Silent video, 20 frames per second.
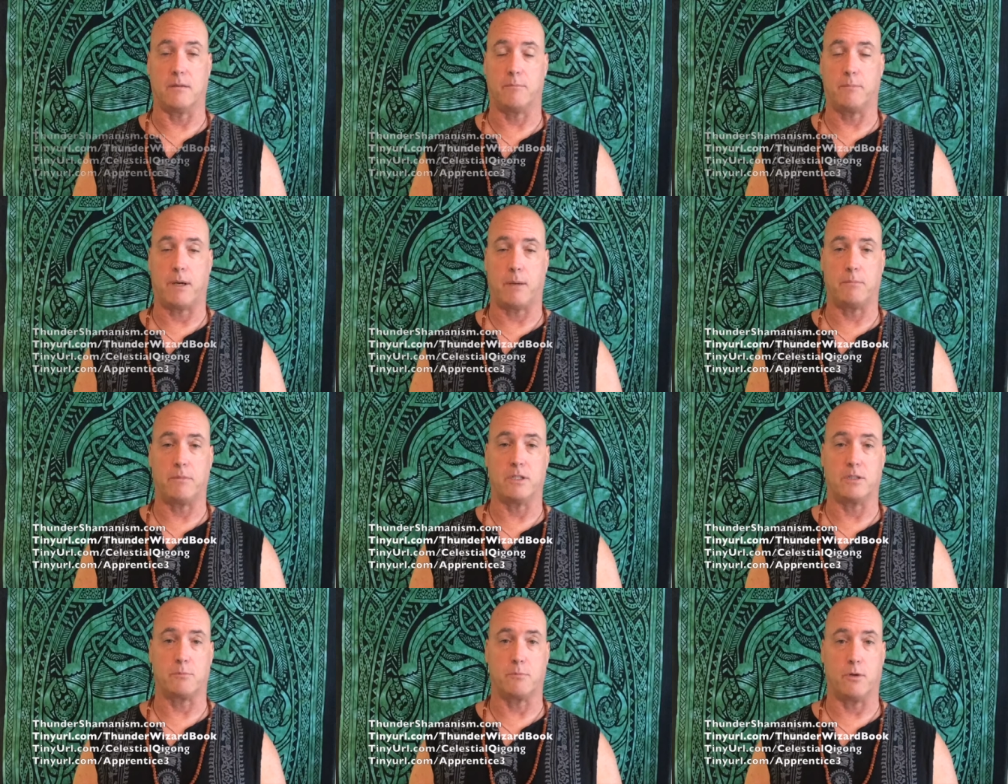
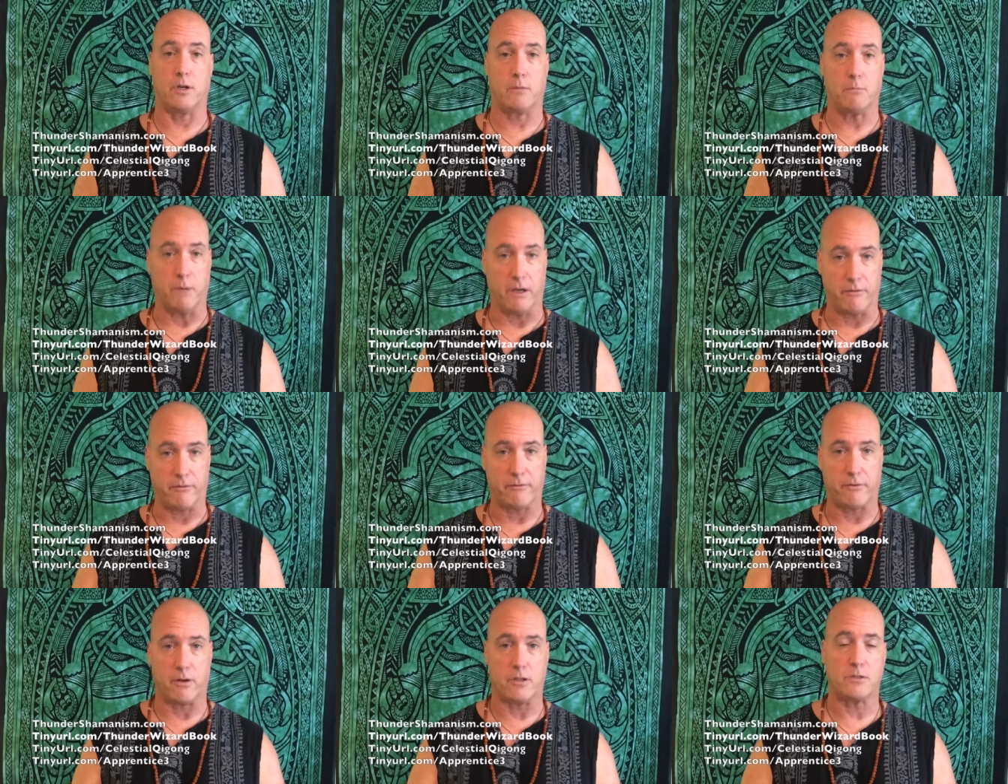published book, my
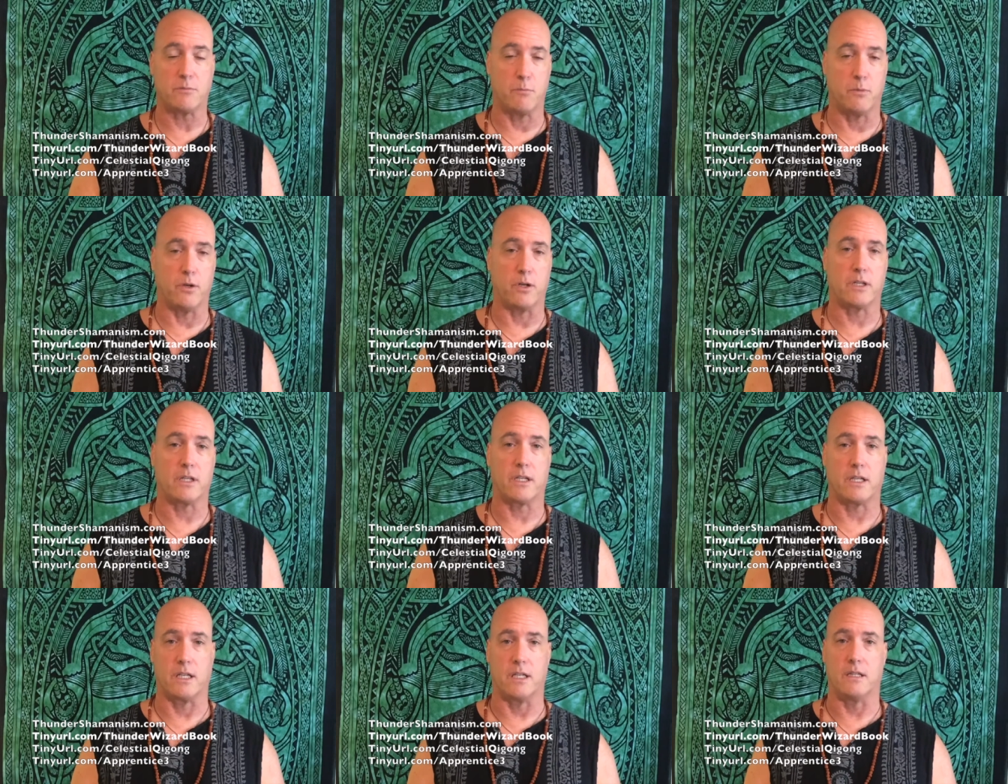first
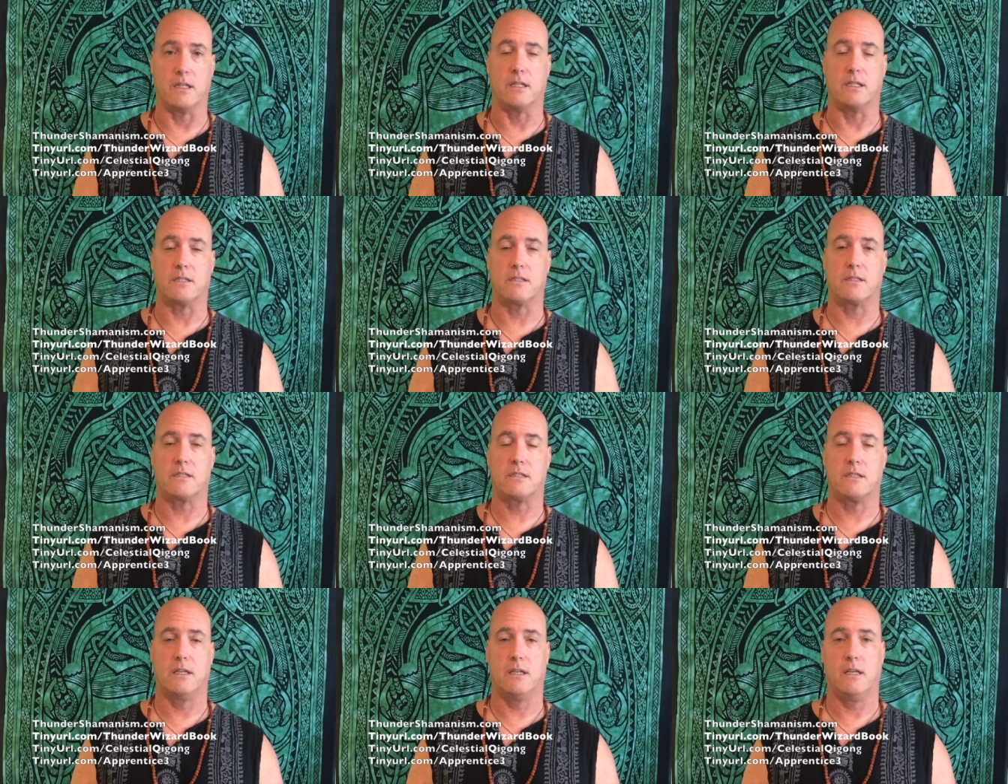book in
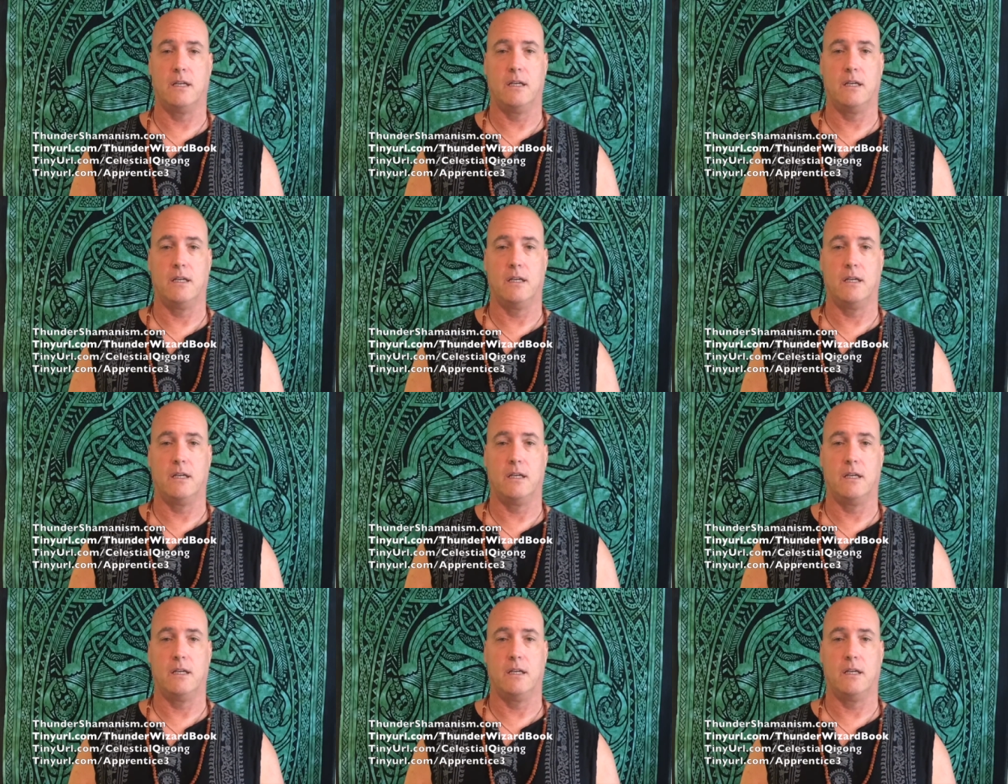this,